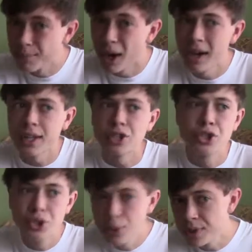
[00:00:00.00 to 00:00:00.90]
body
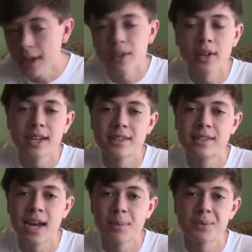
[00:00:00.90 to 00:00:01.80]
shoots out of the lake's
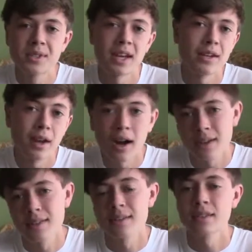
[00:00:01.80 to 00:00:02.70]
depths and
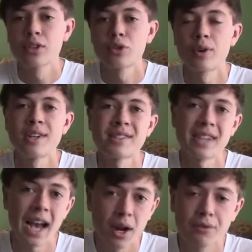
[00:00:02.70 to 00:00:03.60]
knocks
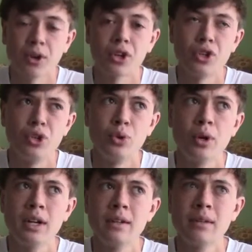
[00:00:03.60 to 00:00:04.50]
Chris out of her canoe,
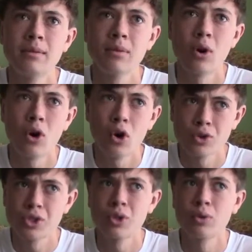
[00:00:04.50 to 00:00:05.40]

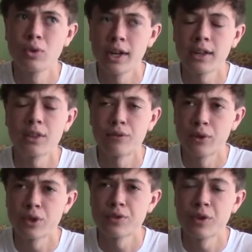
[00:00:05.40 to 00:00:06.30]
also like the
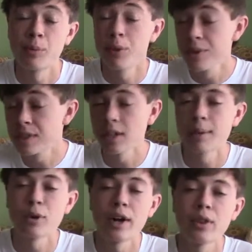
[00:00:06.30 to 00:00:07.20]
first film. This
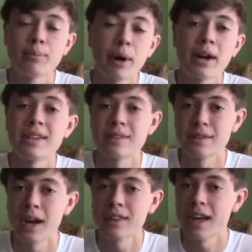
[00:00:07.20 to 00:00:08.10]
time around, the body is
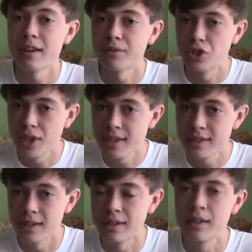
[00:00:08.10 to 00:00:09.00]
not that of
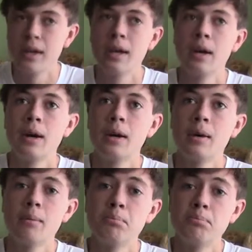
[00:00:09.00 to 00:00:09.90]
Jason,
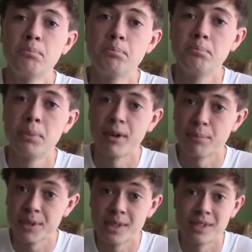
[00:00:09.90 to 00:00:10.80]
but of
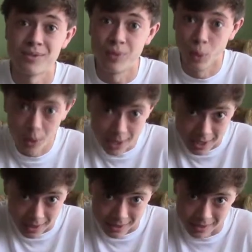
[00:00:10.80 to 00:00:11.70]
Mrs.
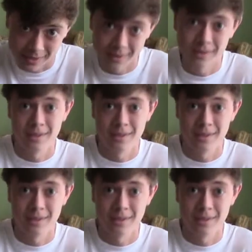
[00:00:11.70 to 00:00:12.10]
Voorhees.